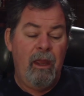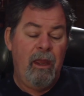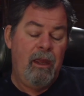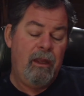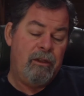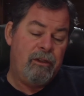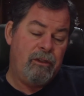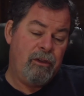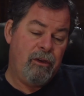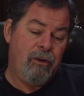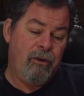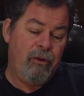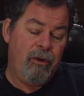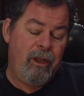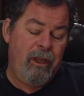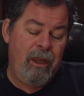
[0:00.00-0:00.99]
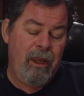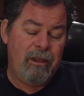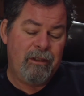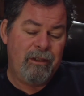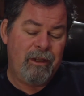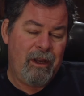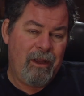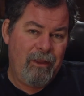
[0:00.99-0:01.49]
And so he
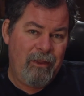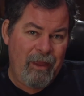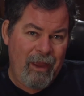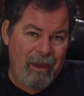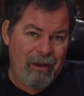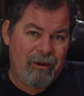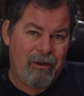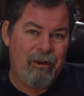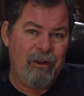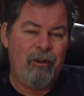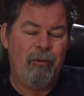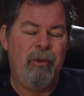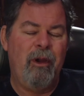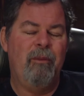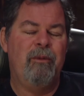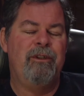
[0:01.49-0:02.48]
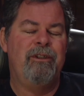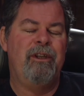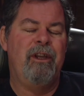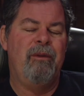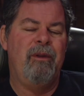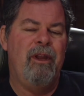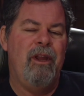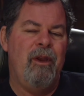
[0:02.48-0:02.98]
hasn't gotten that article published
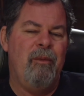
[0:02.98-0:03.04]
yet,